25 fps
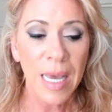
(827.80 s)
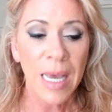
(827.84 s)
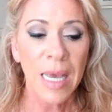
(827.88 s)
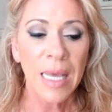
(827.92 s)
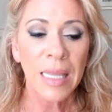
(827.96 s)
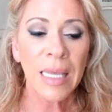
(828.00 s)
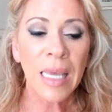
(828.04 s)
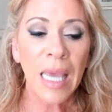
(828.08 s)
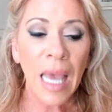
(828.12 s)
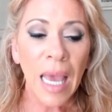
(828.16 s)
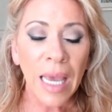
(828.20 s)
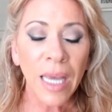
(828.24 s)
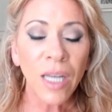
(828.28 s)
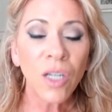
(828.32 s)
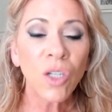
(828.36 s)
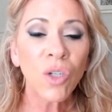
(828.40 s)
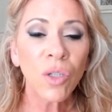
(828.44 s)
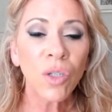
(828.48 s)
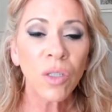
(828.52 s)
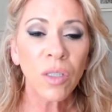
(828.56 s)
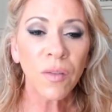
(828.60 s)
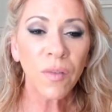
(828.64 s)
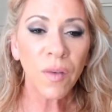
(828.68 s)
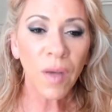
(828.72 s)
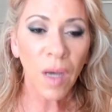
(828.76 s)
The
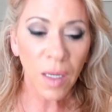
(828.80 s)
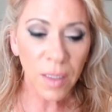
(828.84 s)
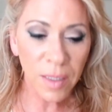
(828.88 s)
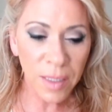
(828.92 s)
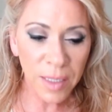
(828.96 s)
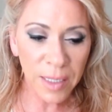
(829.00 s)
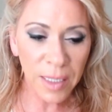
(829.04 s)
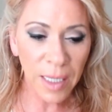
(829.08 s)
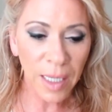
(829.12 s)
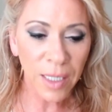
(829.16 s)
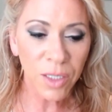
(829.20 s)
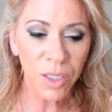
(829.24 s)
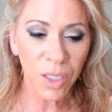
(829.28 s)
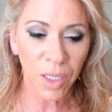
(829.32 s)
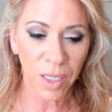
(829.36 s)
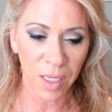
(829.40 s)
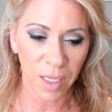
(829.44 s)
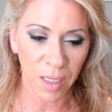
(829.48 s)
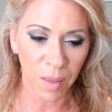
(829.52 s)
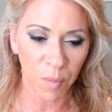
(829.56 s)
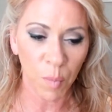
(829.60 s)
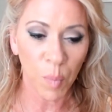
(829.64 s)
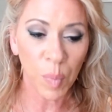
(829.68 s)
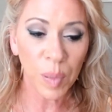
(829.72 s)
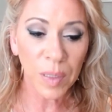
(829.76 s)
angel of God said to
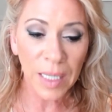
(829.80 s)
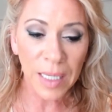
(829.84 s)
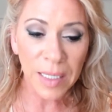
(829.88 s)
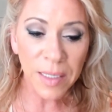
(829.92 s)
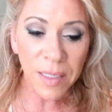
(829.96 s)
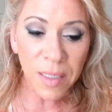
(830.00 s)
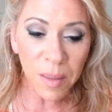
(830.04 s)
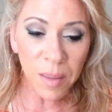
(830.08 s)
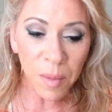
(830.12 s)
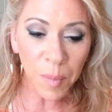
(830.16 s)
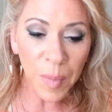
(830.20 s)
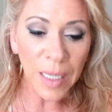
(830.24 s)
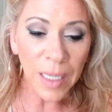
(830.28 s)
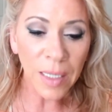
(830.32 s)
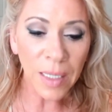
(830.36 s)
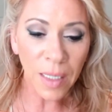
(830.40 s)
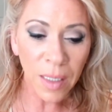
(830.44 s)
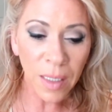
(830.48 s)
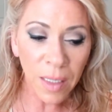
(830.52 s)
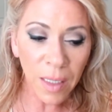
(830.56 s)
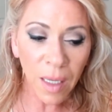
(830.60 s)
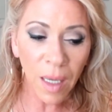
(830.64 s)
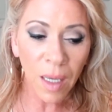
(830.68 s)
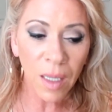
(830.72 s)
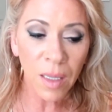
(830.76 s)
him, "Place the meat
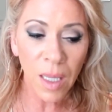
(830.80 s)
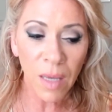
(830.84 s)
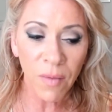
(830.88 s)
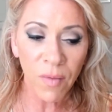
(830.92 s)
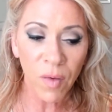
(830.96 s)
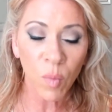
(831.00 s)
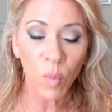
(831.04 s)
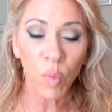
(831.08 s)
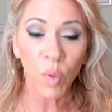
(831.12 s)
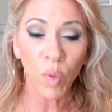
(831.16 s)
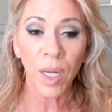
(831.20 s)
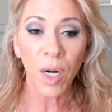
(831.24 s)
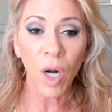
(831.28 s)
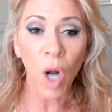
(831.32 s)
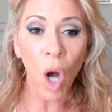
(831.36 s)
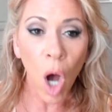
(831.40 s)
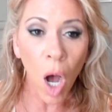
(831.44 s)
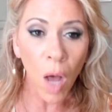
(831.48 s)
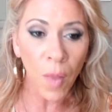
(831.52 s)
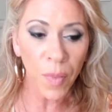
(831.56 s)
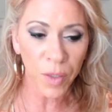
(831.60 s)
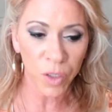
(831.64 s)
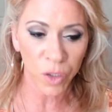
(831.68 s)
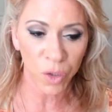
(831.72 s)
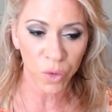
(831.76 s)
and the unleavened bread
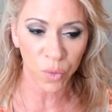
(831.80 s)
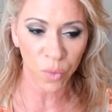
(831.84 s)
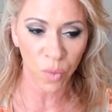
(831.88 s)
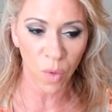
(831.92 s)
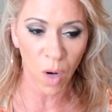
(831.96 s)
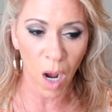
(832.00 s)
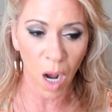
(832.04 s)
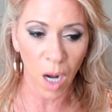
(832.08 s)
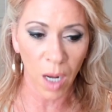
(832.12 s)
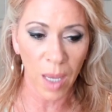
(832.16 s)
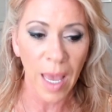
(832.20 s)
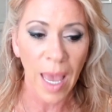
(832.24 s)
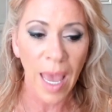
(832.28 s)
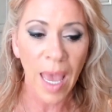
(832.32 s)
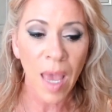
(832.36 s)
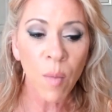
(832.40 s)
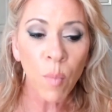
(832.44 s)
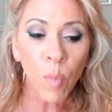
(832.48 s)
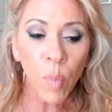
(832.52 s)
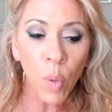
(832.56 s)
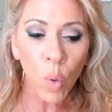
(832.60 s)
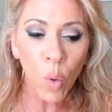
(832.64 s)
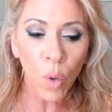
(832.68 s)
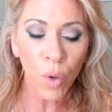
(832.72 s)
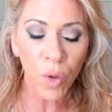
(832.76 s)
on this rock and
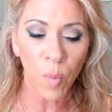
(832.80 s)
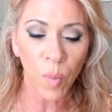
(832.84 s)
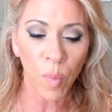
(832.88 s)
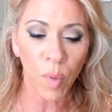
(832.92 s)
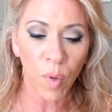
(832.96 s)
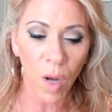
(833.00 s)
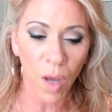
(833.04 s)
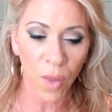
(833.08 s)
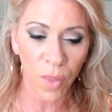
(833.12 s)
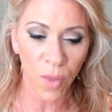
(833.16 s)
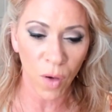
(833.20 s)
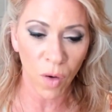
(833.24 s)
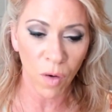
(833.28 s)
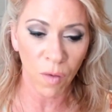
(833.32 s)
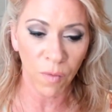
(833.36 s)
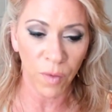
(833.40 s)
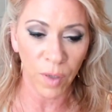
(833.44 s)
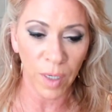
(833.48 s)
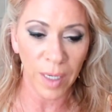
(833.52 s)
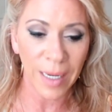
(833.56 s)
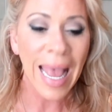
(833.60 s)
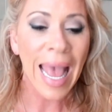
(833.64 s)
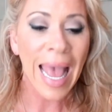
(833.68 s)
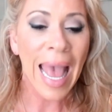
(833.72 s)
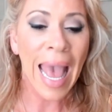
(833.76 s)
pour the broth over
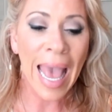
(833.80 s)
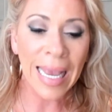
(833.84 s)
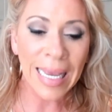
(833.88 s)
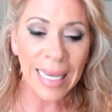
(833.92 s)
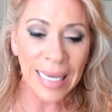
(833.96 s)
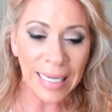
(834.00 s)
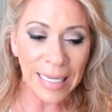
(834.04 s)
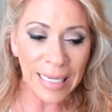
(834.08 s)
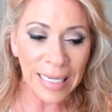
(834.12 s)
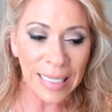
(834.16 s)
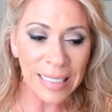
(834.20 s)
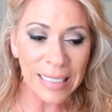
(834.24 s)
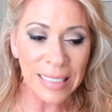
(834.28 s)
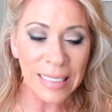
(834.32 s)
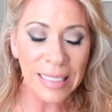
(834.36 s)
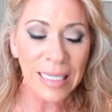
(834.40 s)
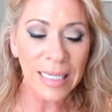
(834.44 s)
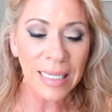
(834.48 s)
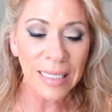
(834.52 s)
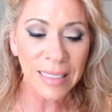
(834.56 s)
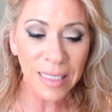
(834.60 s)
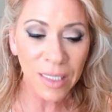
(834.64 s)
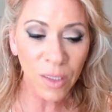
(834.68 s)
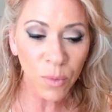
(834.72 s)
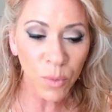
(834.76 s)
it." And Gideon did
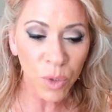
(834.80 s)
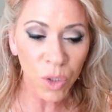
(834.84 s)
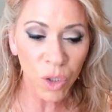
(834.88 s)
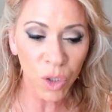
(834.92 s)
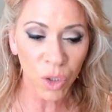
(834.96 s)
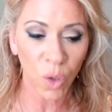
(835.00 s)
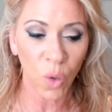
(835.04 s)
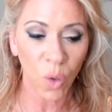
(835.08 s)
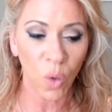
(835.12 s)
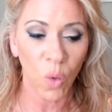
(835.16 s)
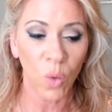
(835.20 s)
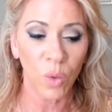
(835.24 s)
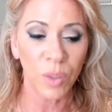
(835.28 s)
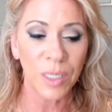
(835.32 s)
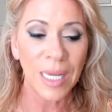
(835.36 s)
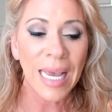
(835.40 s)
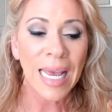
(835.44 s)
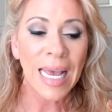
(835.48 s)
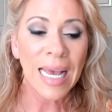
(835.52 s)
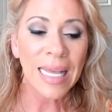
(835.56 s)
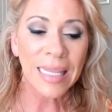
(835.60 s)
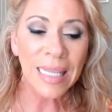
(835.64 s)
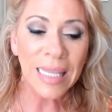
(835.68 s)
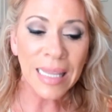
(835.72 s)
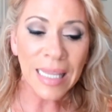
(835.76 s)
as he was told.
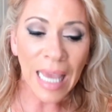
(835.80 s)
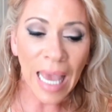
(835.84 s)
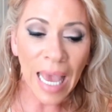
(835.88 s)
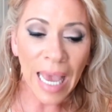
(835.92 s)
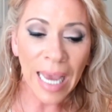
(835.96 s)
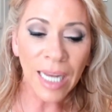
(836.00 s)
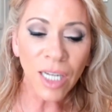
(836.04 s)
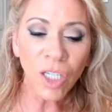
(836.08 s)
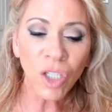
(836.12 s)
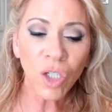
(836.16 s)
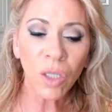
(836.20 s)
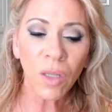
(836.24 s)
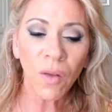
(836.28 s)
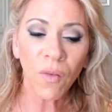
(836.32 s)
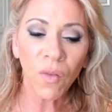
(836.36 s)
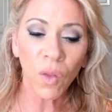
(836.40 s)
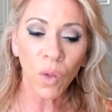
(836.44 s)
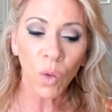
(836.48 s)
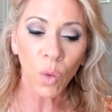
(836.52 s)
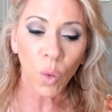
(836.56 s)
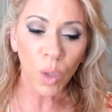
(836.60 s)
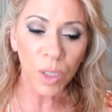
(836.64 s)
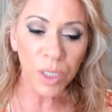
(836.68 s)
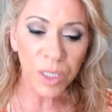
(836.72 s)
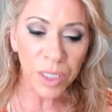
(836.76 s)
Then the angel of the
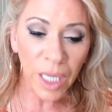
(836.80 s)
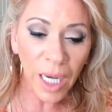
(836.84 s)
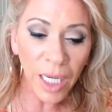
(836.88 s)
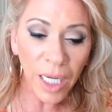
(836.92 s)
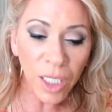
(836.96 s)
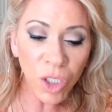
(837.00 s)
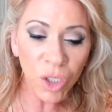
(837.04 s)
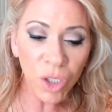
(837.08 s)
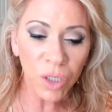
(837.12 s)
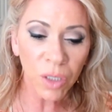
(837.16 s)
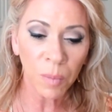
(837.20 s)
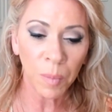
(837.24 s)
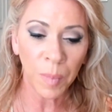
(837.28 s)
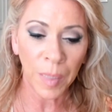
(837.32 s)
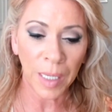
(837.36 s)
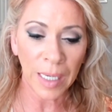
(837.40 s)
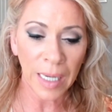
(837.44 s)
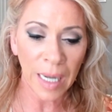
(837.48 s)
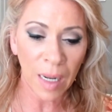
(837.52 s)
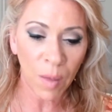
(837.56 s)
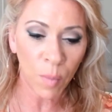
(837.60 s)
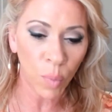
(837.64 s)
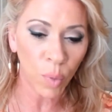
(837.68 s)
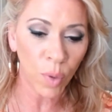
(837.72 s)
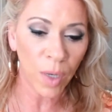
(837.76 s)
Lord touched the meat
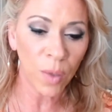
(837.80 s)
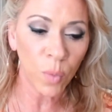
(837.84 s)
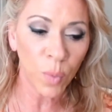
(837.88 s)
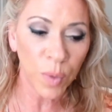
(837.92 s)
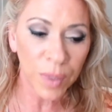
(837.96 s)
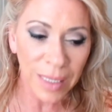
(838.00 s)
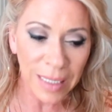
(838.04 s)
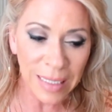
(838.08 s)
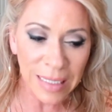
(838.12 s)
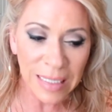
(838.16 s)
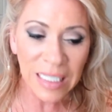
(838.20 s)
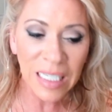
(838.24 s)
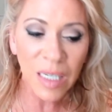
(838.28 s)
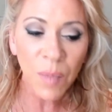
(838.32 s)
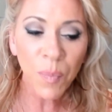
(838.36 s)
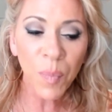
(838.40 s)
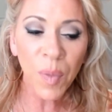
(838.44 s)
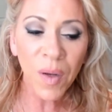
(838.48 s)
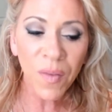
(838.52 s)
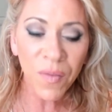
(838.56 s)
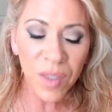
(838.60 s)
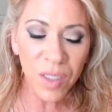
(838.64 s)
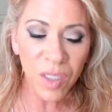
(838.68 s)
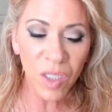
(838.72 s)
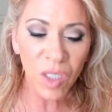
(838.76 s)
and bread with the tip
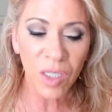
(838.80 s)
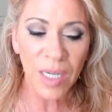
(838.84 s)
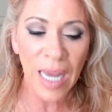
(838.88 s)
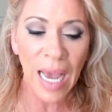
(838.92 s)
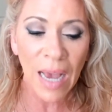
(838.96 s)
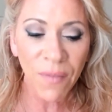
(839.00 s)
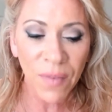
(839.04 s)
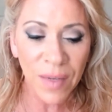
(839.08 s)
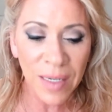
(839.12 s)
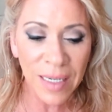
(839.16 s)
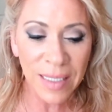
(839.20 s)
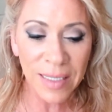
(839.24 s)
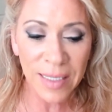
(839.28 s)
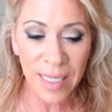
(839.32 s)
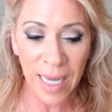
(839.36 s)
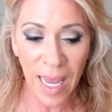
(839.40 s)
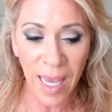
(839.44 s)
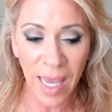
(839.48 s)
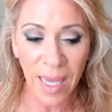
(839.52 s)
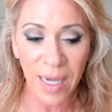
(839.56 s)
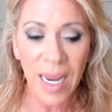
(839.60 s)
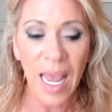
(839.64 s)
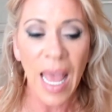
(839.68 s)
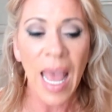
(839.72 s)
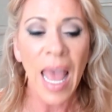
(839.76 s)
of the staff in his
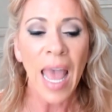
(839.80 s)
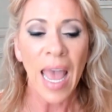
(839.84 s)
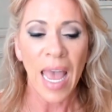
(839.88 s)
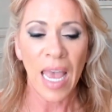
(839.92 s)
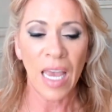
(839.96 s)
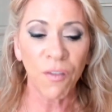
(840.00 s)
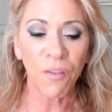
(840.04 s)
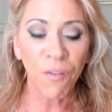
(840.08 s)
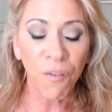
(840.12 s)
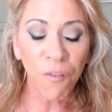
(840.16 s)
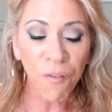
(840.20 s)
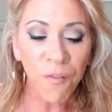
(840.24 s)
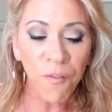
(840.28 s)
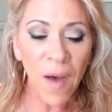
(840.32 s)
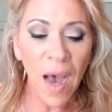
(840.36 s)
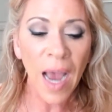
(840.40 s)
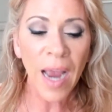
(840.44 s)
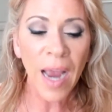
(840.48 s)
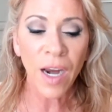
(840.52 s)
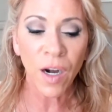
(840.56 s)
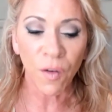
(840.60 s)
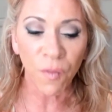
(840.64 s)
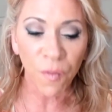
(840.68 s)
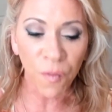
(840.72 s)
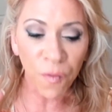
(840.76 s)
hand, and
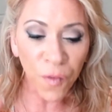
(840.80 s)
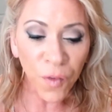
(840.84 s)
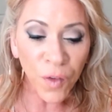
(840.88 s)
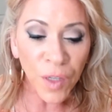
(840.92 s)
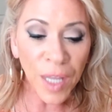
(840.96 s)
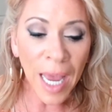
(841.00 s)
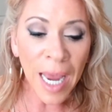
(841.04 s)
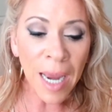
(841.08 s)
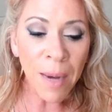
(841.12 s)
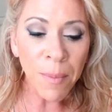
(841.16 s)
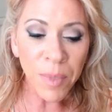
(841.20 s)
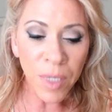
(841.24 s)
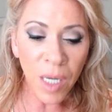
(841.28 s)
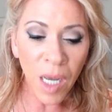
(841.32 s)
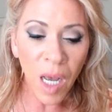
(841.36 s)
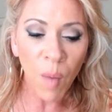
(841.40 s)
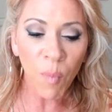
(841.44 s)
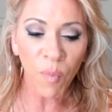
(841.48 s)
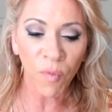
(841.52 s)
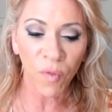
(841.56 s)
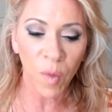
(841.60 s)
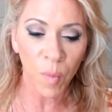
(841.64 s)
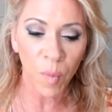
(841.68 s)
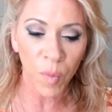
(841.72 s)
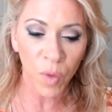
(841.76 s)
fire flamed
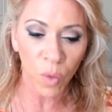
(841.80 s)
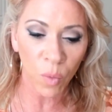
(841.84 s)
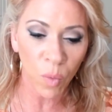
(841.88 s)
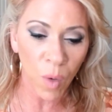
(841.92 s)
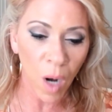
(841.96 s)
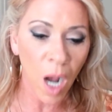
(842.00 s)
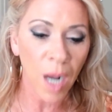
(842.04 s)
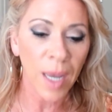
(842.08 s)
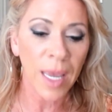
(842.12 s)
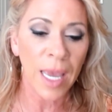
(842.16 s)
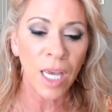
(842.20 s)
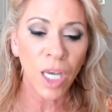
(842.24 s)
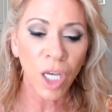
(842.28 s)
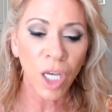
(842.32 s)
up from the rock and